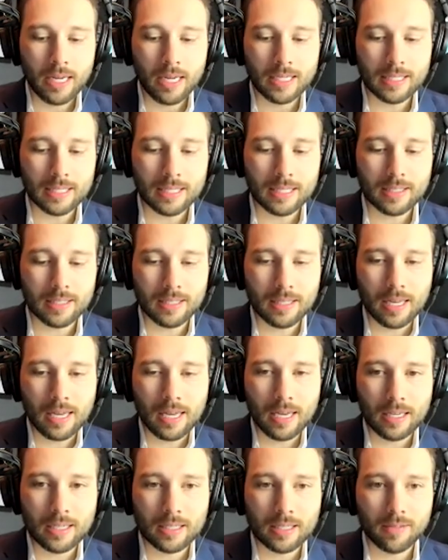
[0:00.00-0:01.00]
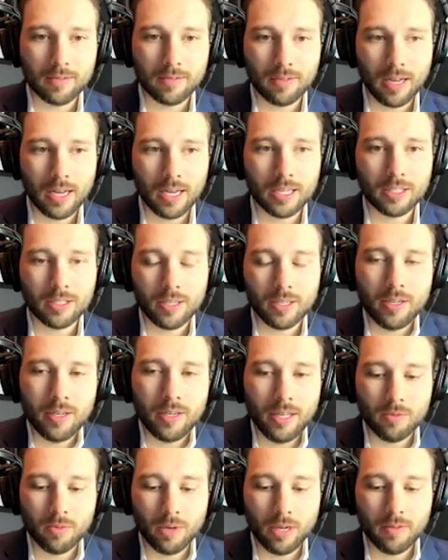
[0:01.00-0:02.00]
It's not to the highest of highs,
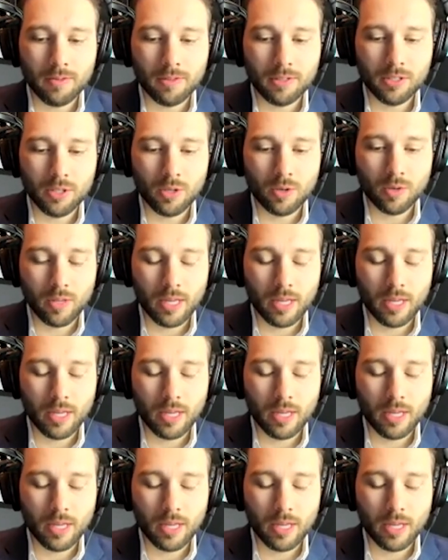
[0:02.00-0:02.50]
and rightfully so.